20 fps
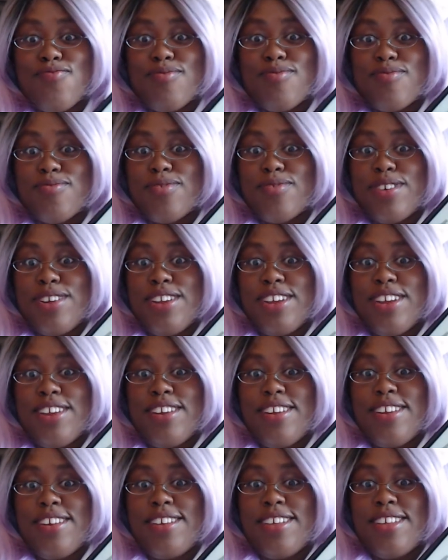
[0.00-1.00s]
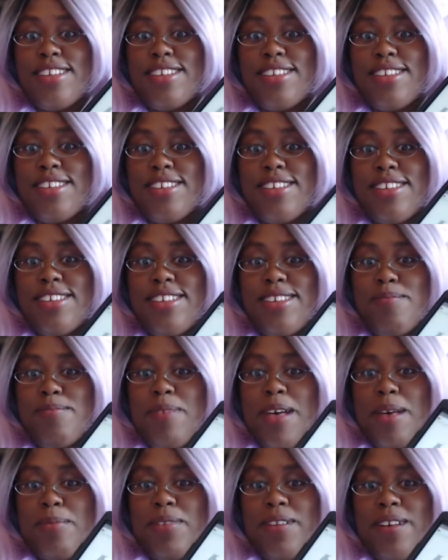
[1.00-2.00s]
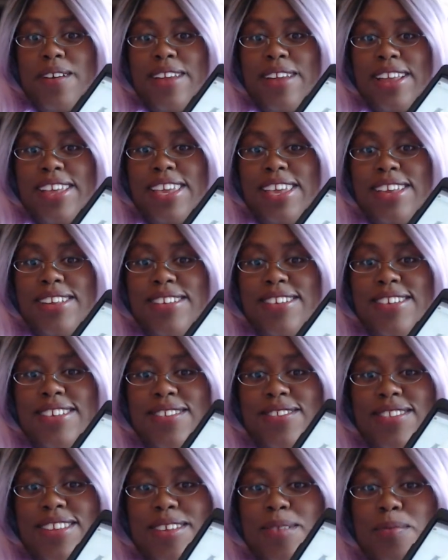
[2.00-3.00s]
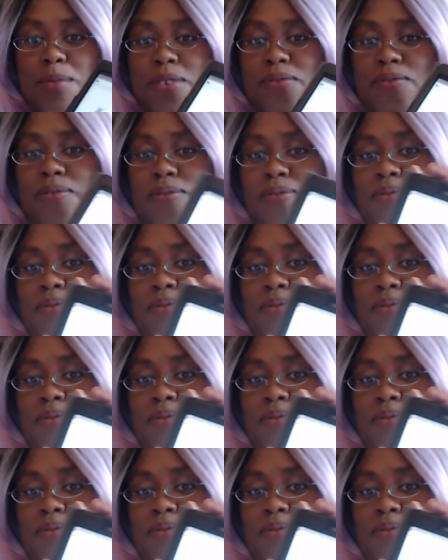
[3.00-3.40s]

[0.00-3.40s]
Bringing it up. I'm sorry I can't show this more